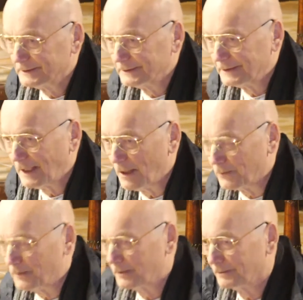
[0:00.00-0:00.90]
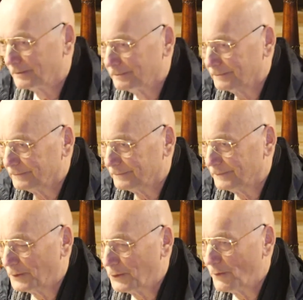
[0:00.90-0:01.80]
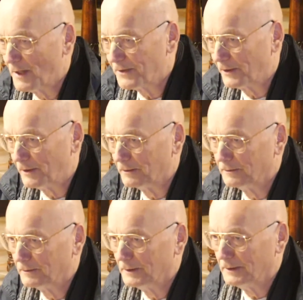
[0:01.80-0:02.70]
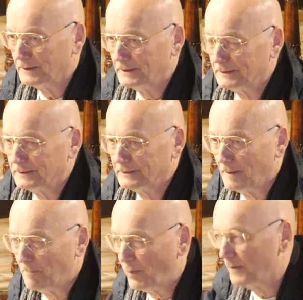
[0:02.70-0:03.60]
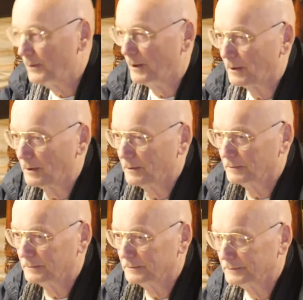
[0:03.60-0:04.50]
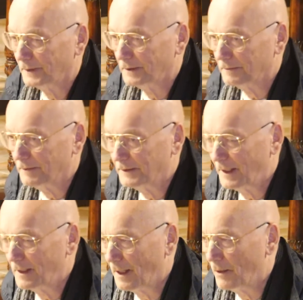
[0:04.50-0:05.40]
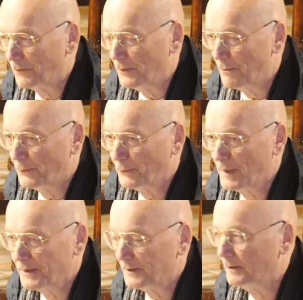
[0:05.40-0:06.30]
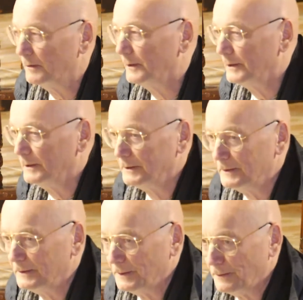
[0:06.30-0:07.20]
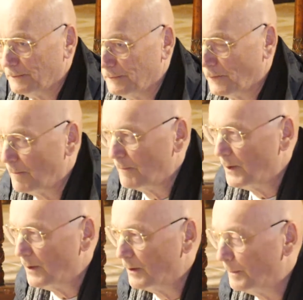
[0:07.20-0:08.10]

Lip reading: out the treasure, the plunder, they take out the treasure from the